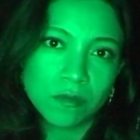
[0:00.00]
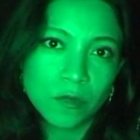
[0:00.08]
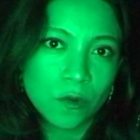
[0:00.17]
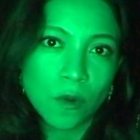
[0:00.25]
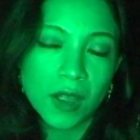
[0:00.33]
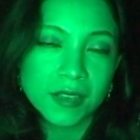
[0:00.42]

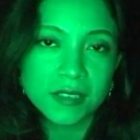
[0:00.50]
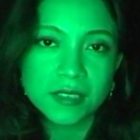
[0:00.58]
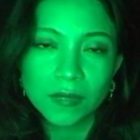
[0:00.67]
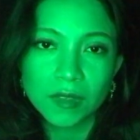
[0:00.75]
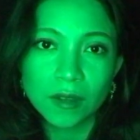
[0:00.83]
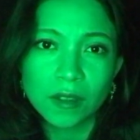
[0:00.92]
Quite
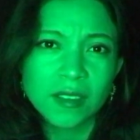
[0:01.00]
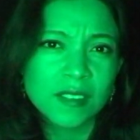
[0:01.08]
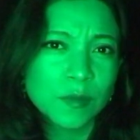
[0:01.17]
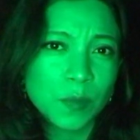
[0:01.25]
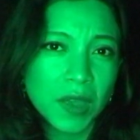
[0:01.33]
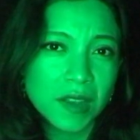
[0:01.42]

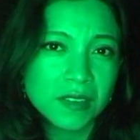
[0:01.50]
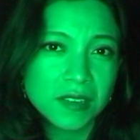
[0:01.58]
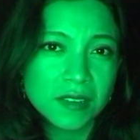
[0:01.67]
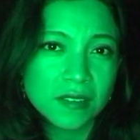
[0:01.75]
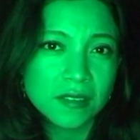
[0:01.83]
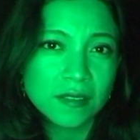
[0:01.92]

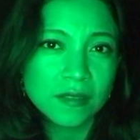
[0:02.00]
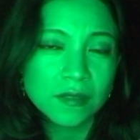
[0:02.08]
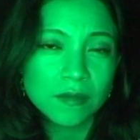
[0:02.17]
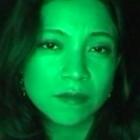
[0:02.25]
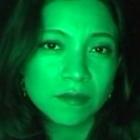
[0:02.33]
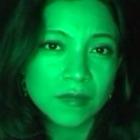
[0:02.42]
unexpected
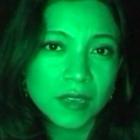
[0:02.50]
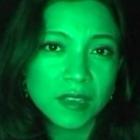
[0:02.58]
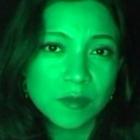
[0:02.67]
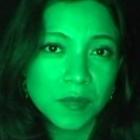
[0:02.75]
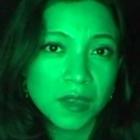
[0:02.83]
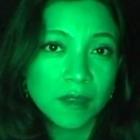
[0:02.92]

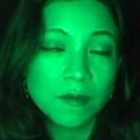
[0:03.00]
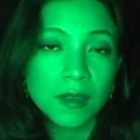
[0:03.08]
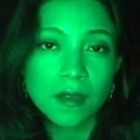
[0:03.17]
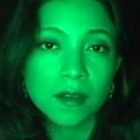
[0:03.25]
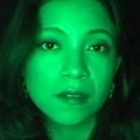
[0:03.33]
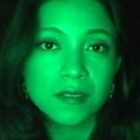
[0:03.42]
in me,
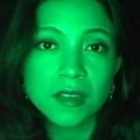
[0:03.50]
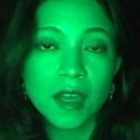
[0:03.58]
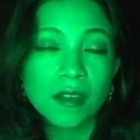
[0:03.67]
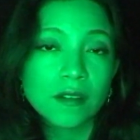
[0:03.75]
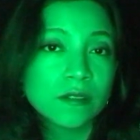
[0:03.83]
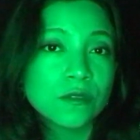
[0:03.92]
because
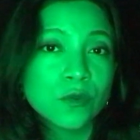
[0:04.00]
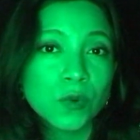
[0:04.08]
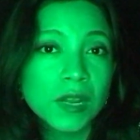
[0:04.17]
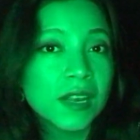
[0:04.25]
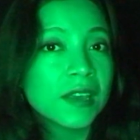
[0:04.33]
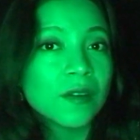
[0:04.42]
I don't
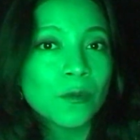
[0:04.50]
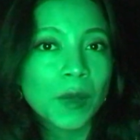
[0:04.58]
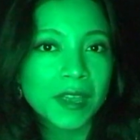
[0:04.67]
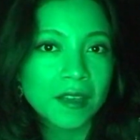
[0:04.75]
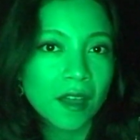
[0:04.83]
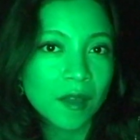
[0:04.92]
really
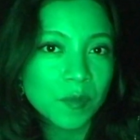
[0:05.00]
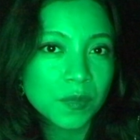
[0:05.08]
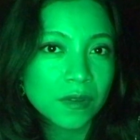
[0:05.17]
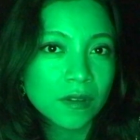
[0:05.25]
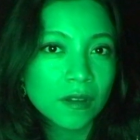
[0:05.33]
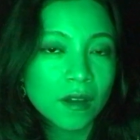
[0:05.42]
wake up
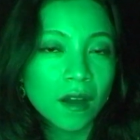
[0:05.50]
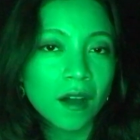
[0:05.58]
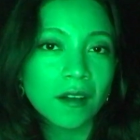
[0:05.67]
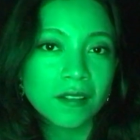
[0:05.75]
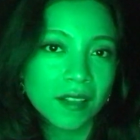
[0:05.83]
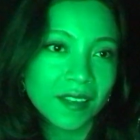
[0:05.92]

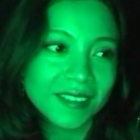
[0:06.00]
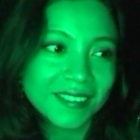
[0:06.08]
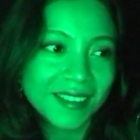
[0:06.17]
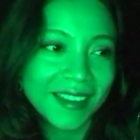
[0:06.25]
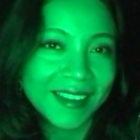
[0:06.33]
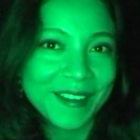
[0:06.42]
unless
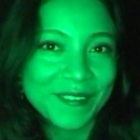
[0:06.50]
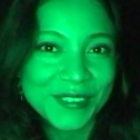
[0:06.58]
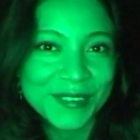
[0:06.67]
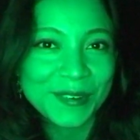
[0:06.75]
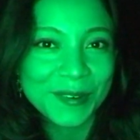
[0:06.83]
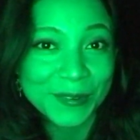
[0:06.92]
I have
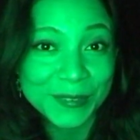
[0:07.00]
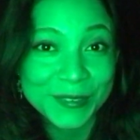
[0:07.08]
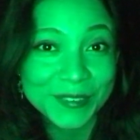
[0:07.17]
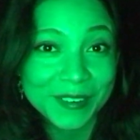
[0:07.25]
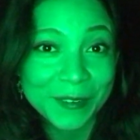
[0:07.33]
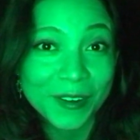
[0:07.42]
to go to
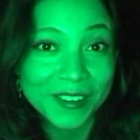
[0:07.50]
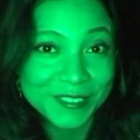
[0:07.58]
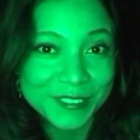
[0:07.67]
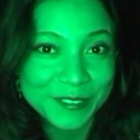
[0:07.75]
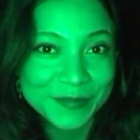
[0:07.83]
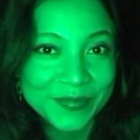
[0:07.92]
the
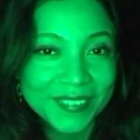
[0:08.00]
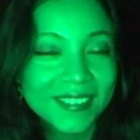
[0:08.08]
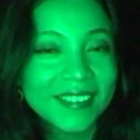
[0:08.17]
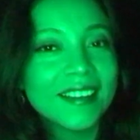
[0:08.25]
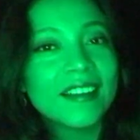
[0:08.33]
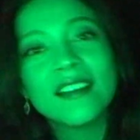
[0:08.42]
washroom.
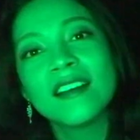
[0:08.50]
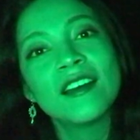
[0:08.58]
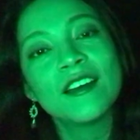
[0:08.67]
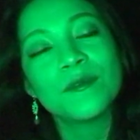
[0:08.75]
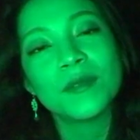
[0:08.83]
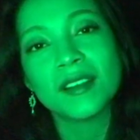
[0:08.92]

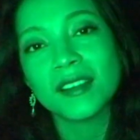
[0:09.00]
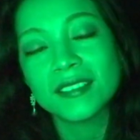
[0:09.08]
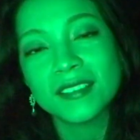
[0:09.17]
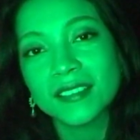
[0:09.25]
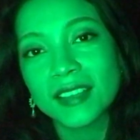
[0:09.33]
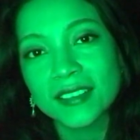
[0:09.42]
But at
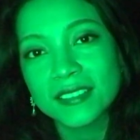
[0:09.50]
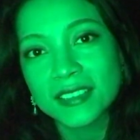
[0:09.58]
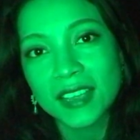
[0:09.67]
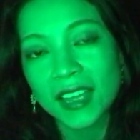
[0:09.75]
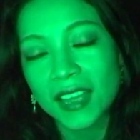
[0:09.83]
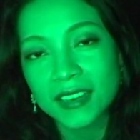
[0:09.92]
that
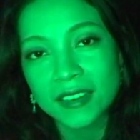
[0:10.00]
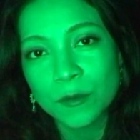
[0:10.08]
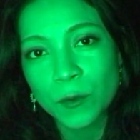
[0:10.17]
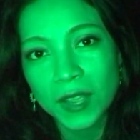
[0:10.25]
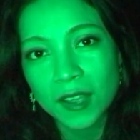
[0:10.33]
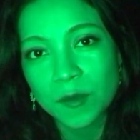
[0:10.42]
day I didn't
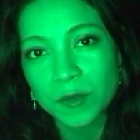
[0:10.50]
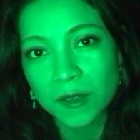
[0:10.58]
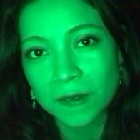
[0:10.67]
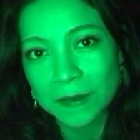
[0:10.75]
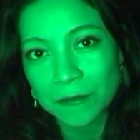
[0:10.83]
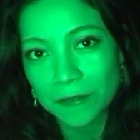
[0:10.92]
wake up
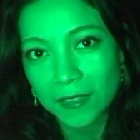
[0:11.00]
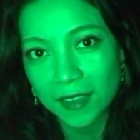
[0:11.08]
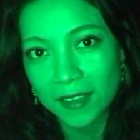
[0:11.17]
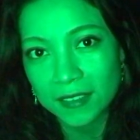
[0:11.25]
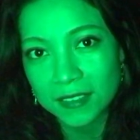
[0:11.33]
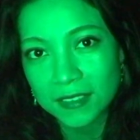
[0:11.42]
because of
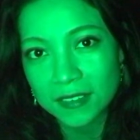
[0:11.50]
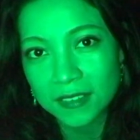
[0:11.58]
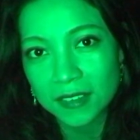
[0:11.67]
that.